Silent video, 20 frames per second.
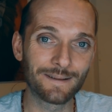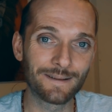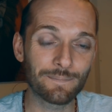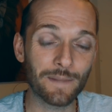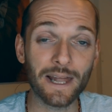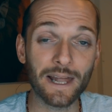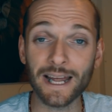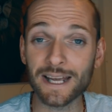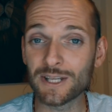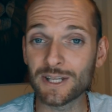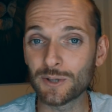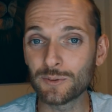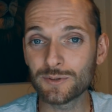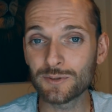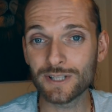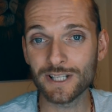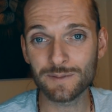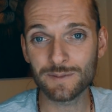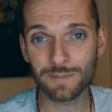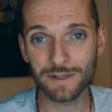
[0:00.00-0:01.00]
And I use
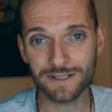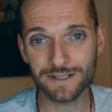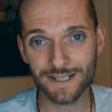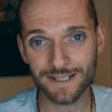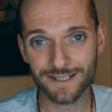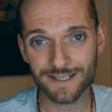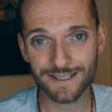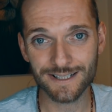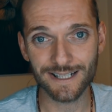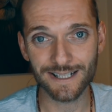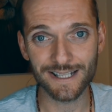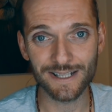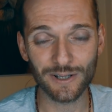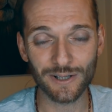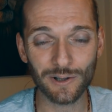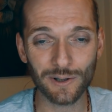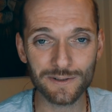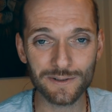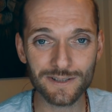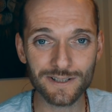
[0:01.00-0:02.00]
this persistently and
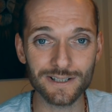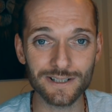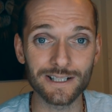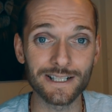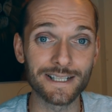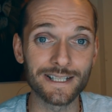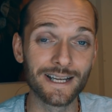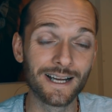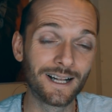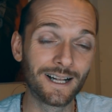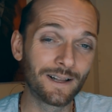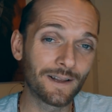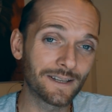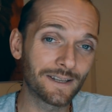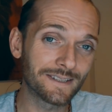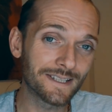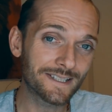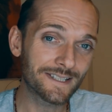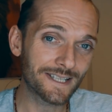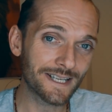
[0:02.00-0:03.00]
constantly, and
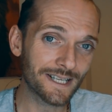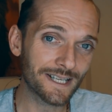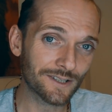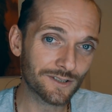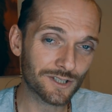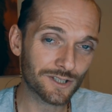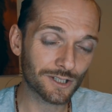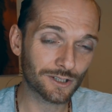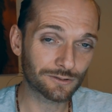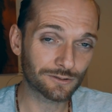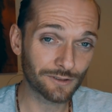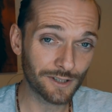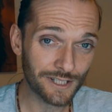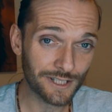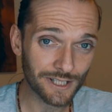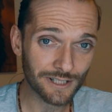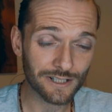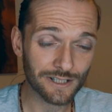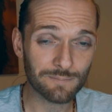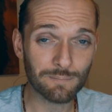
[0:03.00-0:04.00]
the sacred
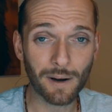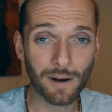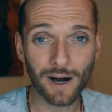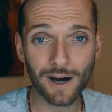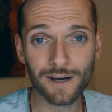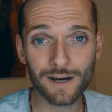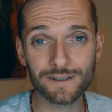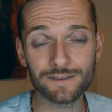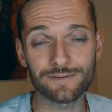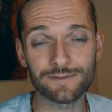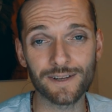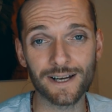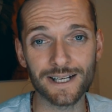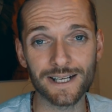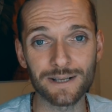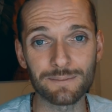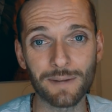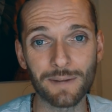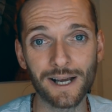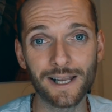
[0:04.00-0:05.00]
secretion is part of that
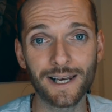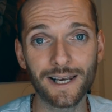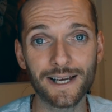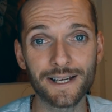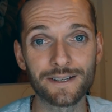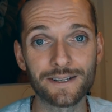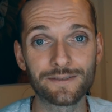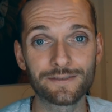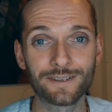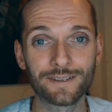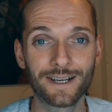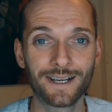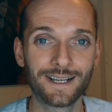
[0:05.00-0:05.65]
in my life.